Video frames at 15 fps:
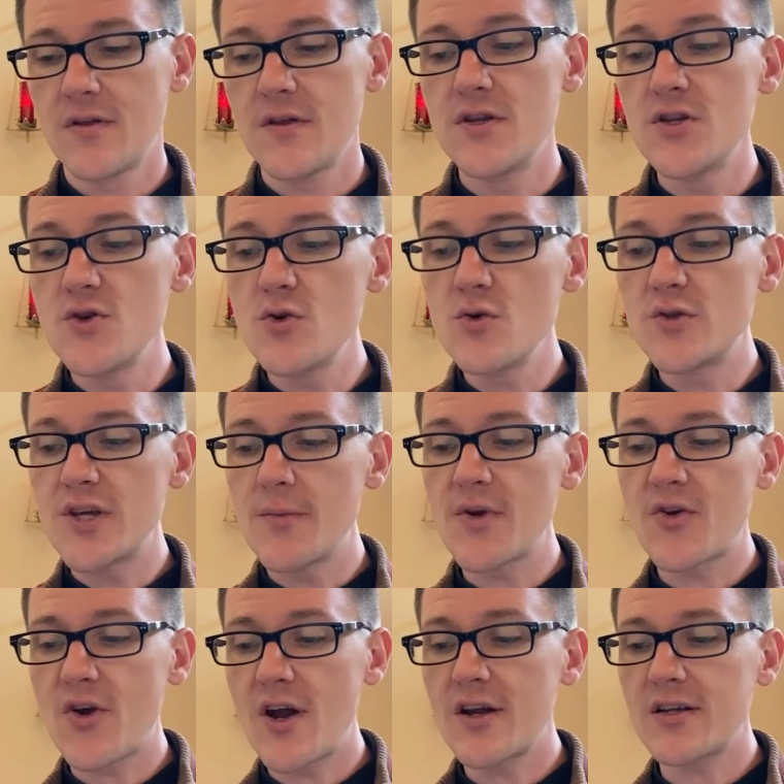The new
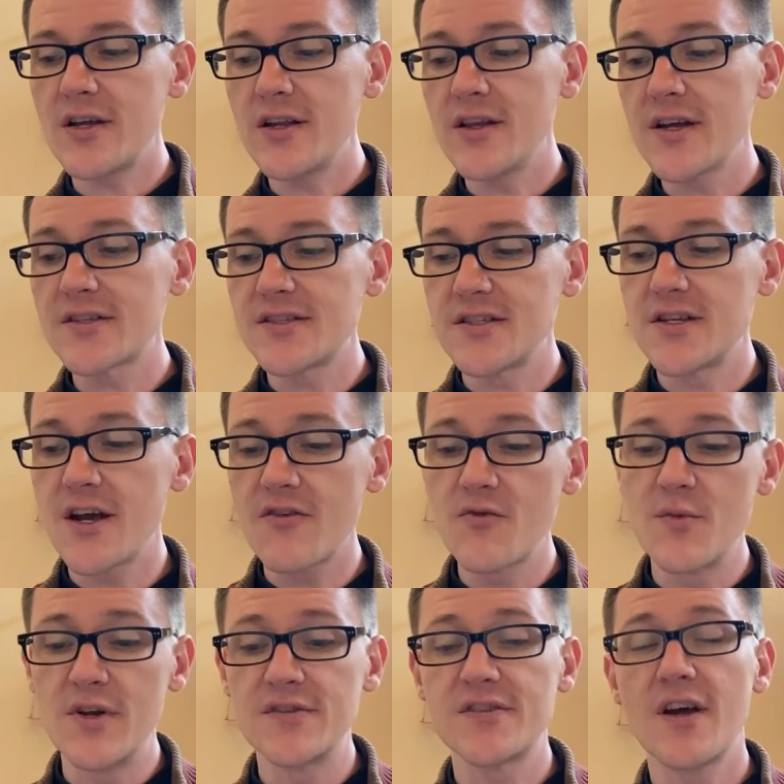democratically elected
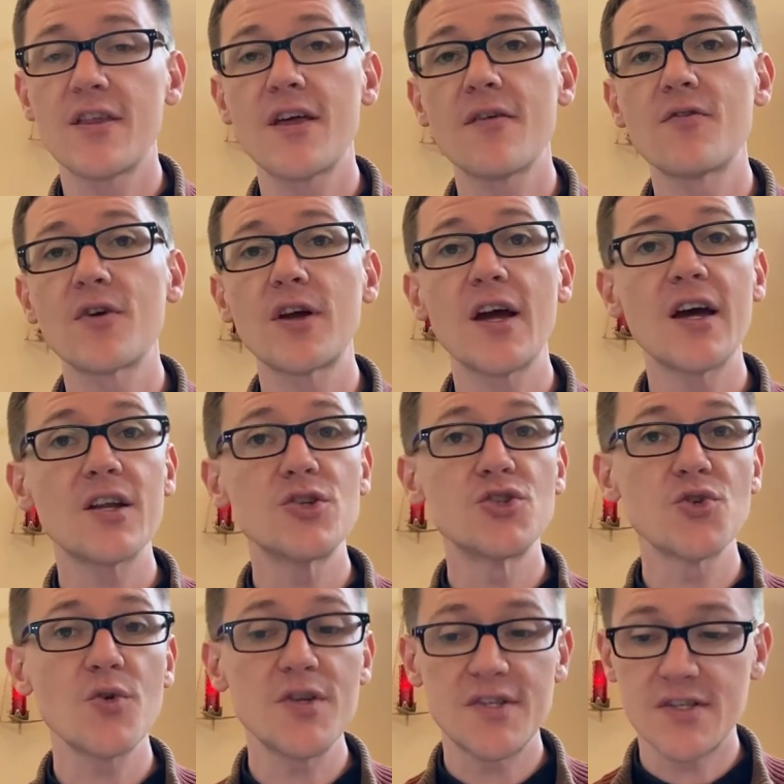government of South Africa had a
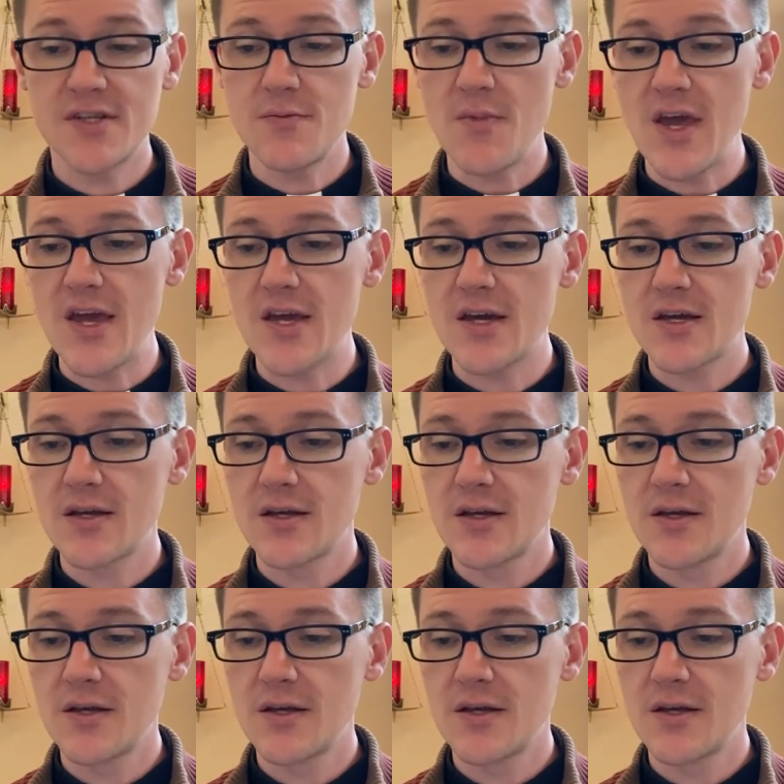choice to make